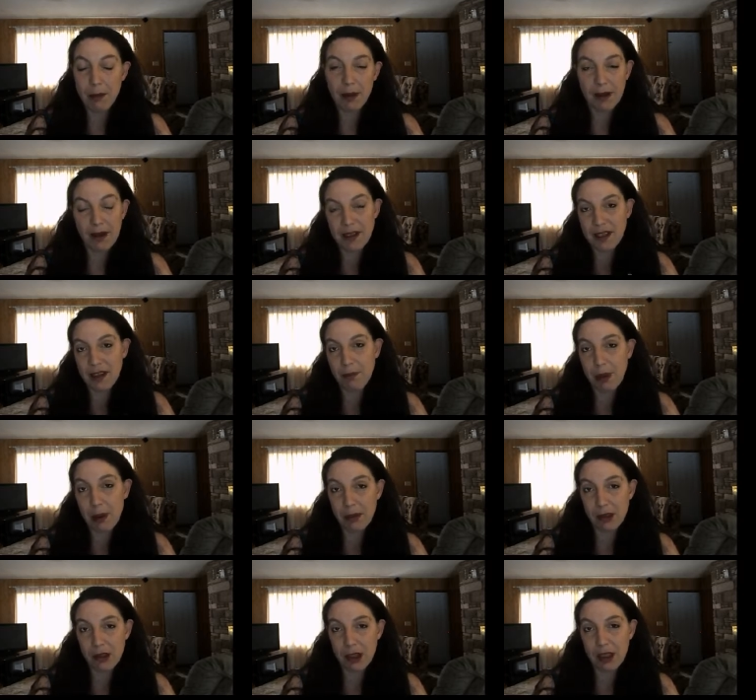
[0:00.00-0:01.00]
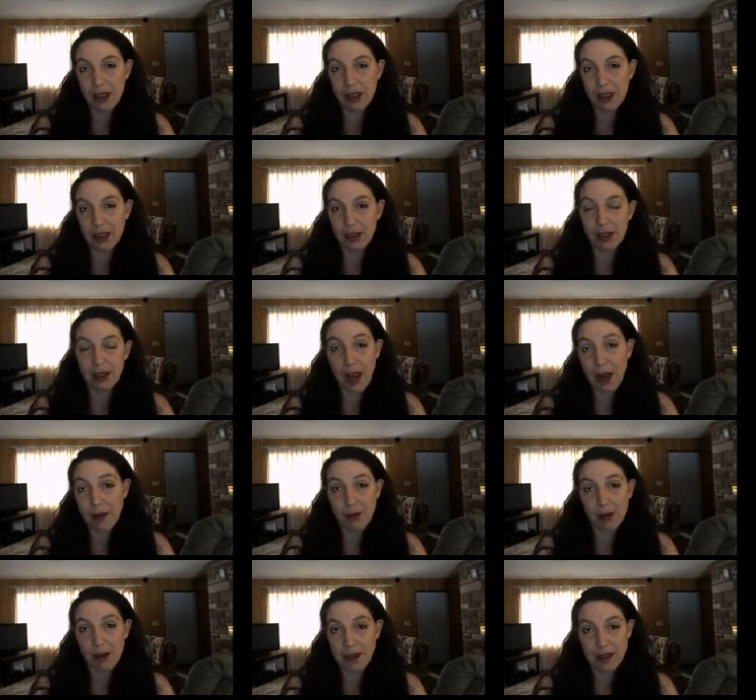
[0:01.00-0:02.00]
book on self-publishing, a
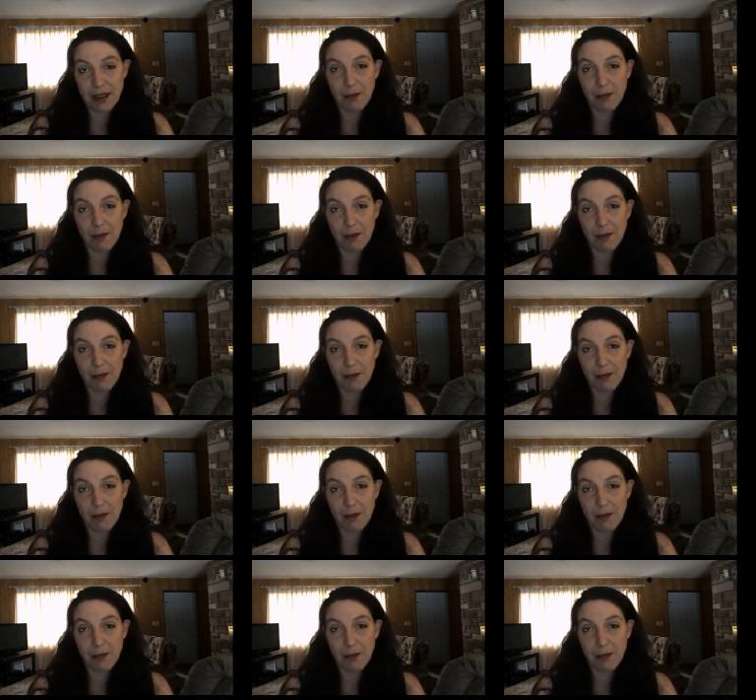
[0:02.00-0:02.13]
guidebook on